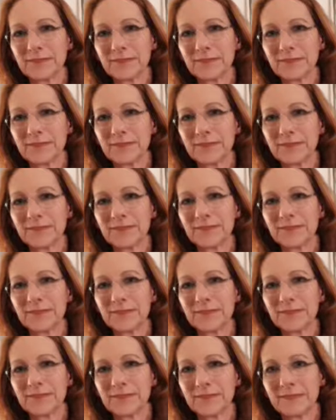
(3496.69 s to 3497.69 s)

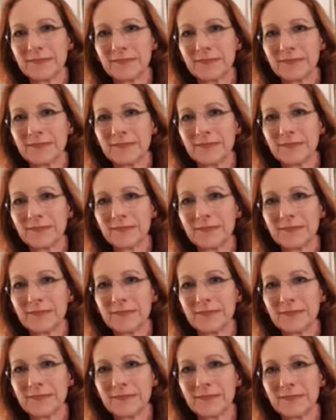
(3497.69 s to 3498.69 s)

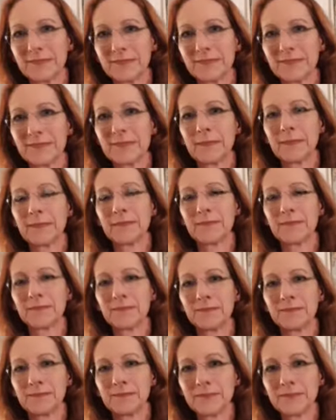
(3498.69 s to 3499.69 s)

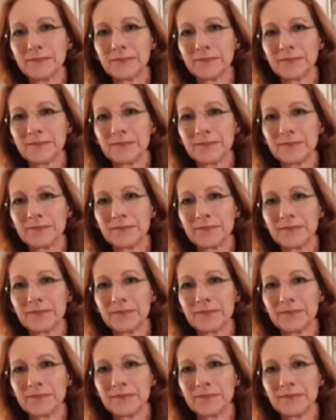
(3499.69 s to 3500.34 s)
The person shown says nothing.